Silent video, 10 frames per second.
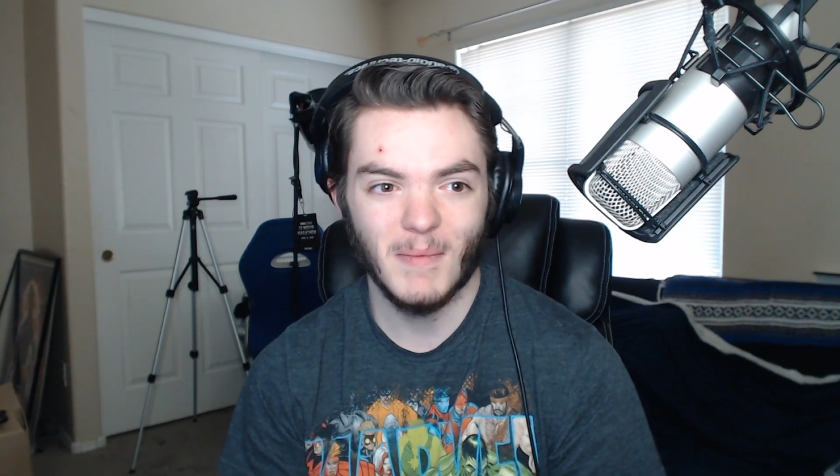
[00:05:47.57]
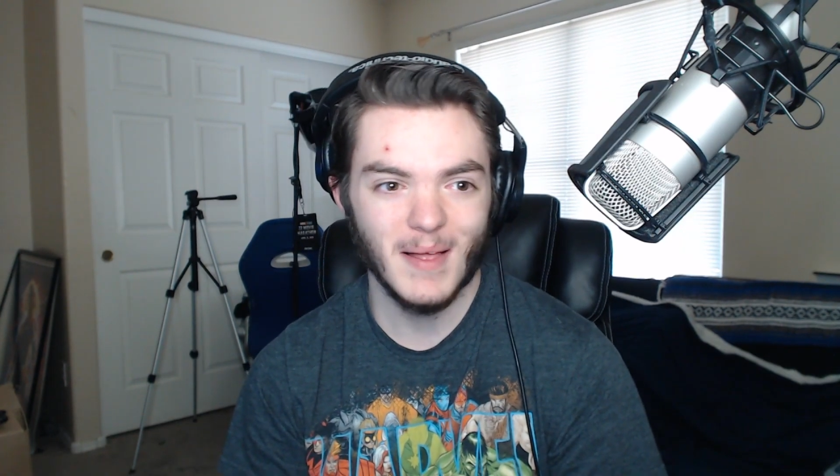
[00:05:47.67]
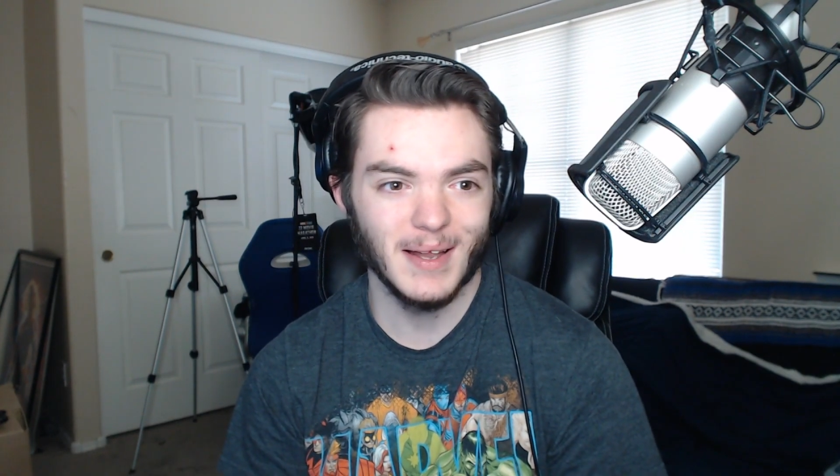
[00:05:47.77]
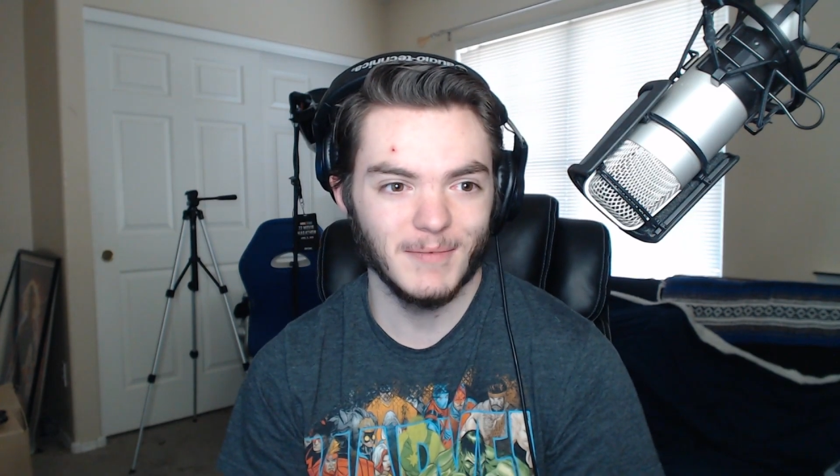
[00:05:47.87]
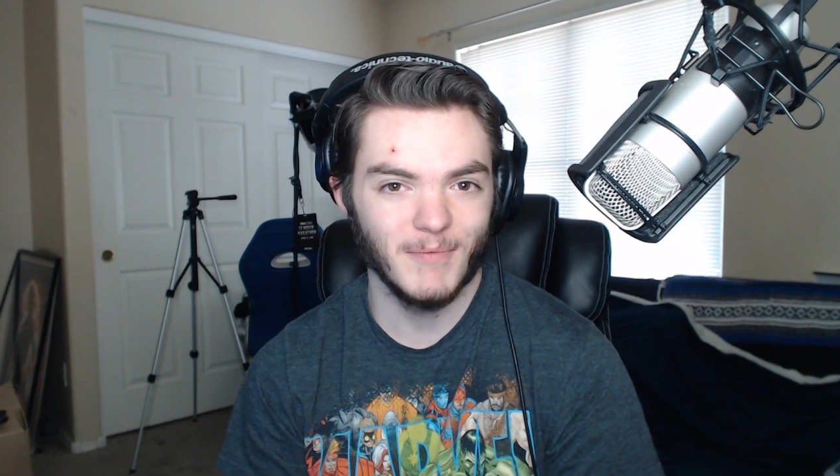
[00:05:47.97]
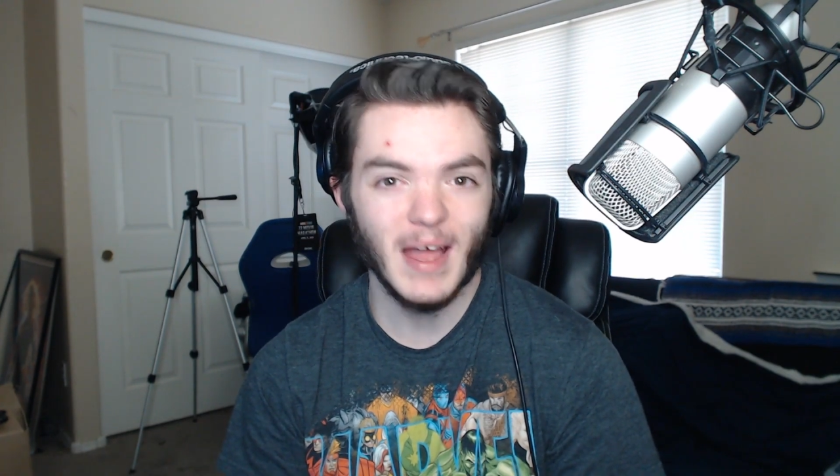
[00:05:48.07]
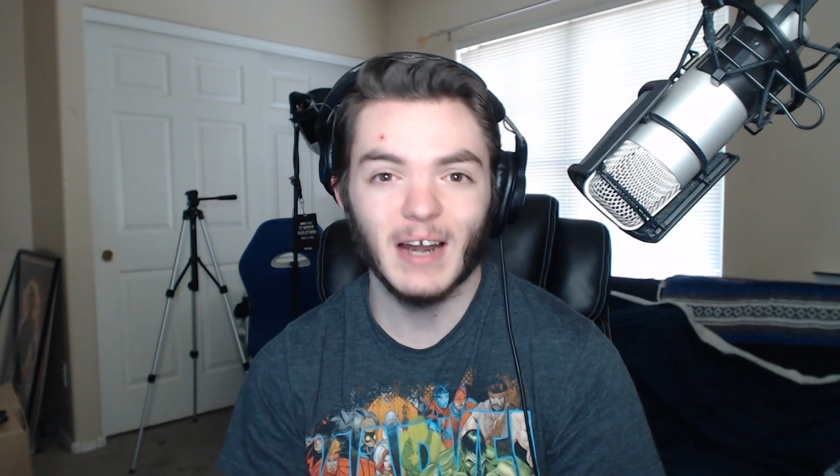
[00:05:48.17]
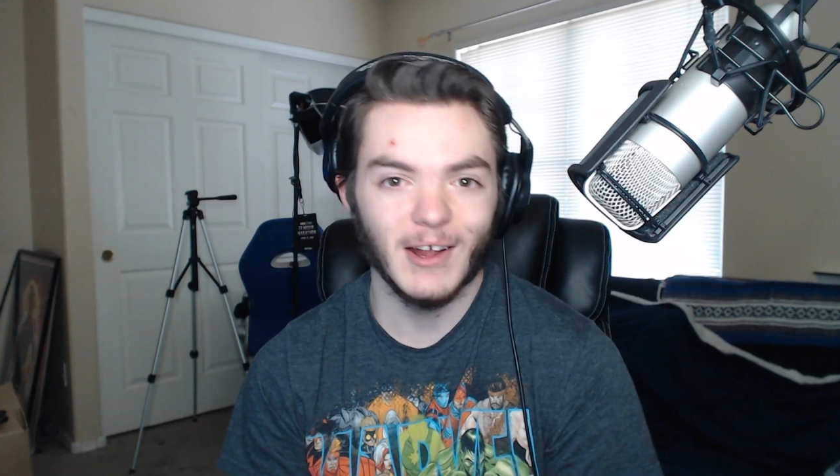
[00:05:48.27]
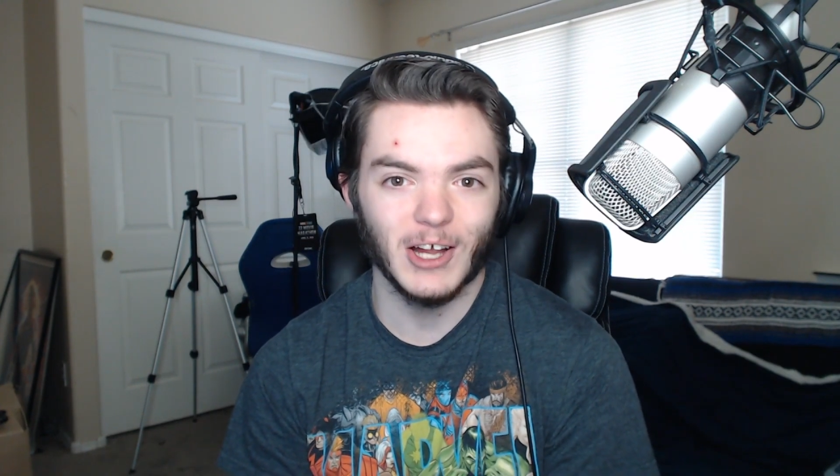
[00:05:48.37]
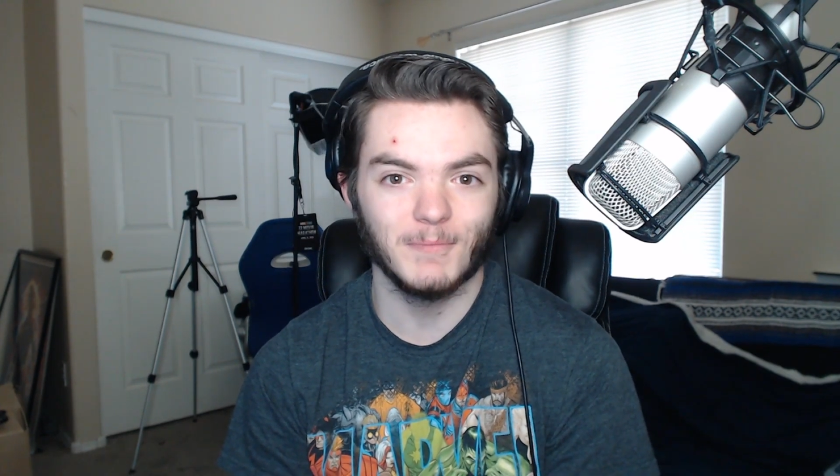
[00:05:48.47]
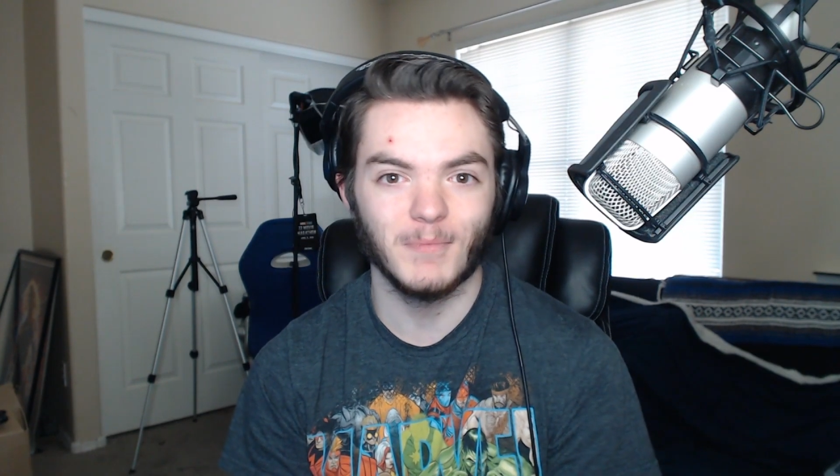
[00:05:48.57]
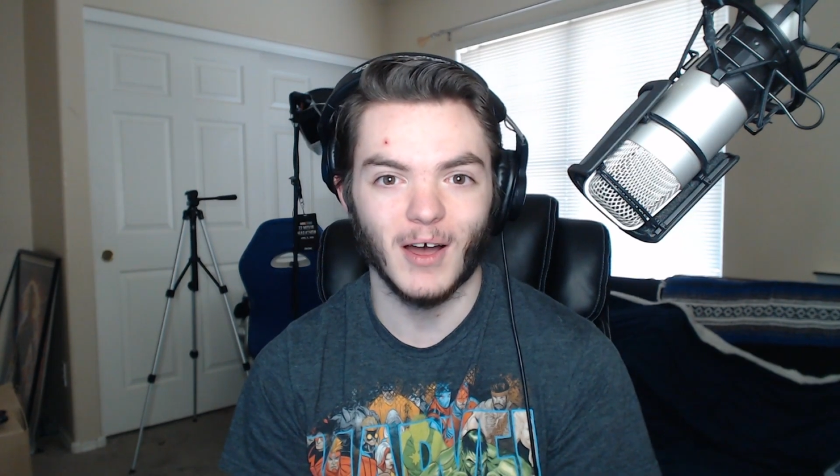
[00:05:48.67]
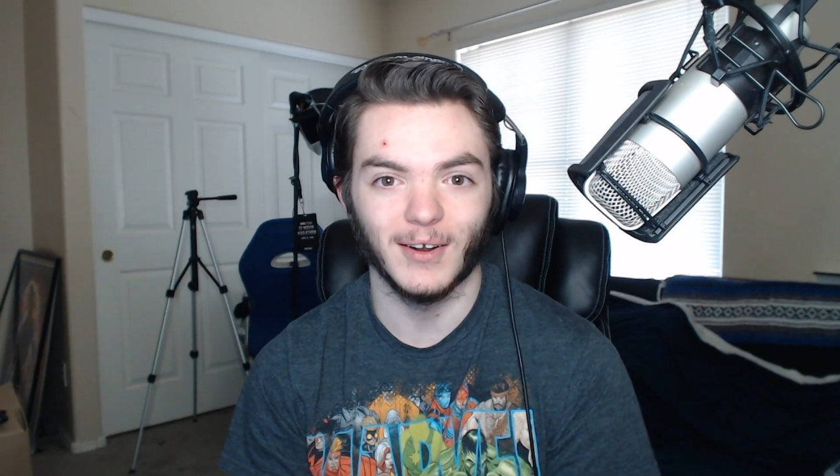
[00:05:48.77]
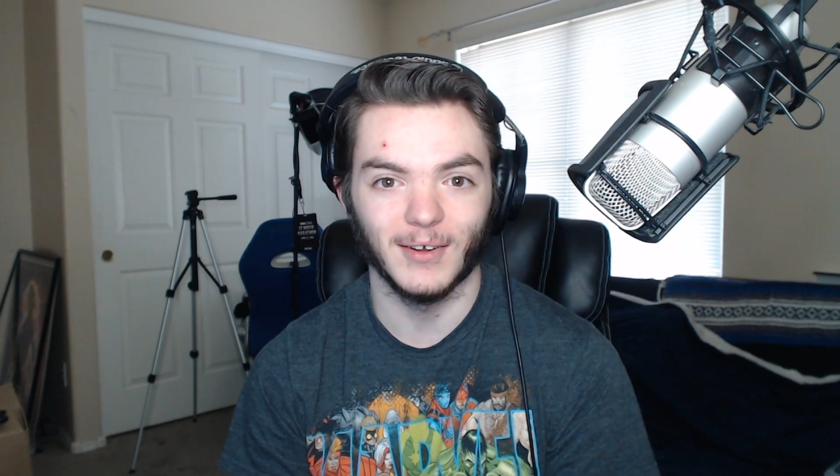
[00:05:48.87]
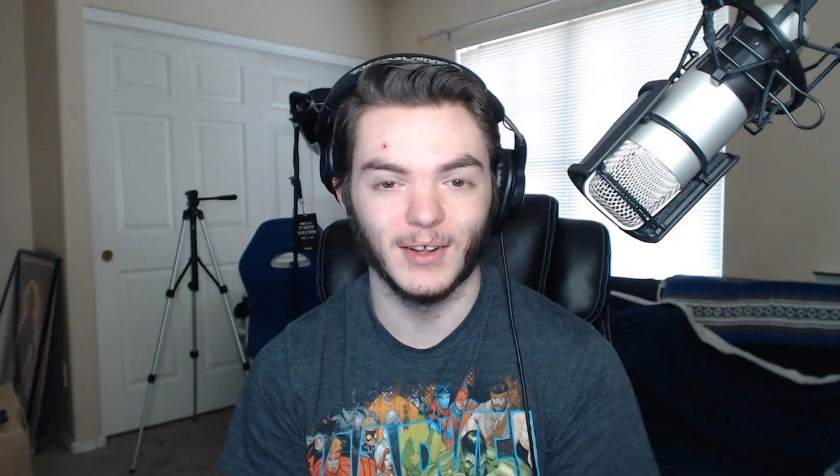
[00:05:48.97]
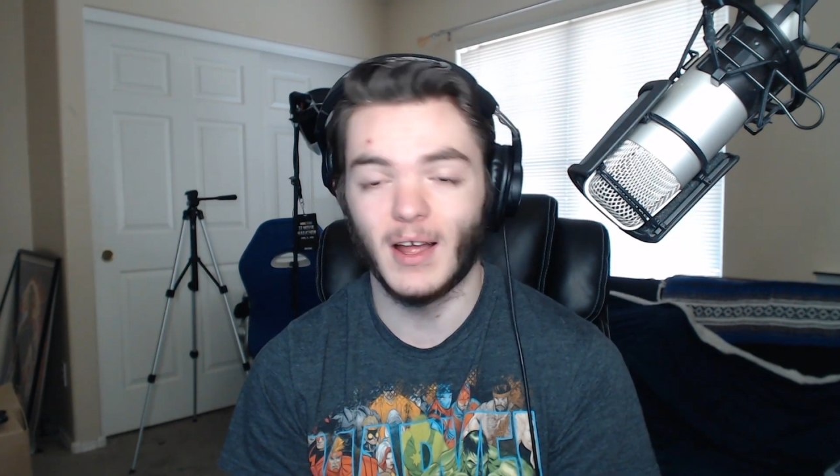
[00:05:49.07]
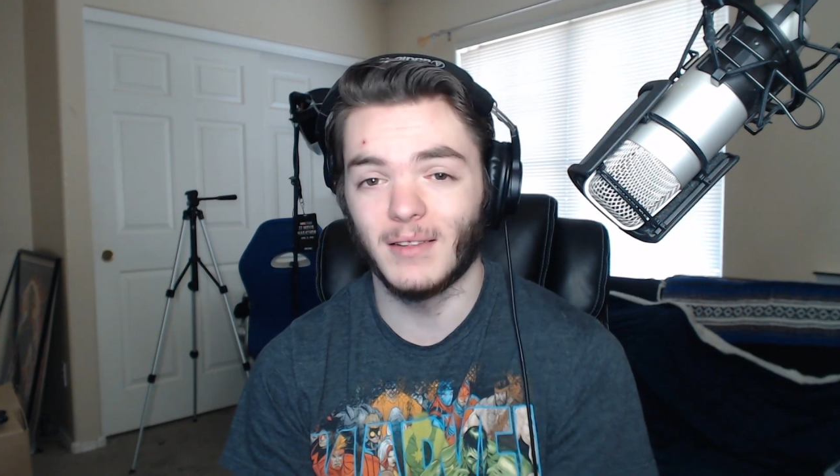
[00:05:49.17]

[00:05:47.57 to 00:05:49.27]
I'm not a fan of Harry Potter.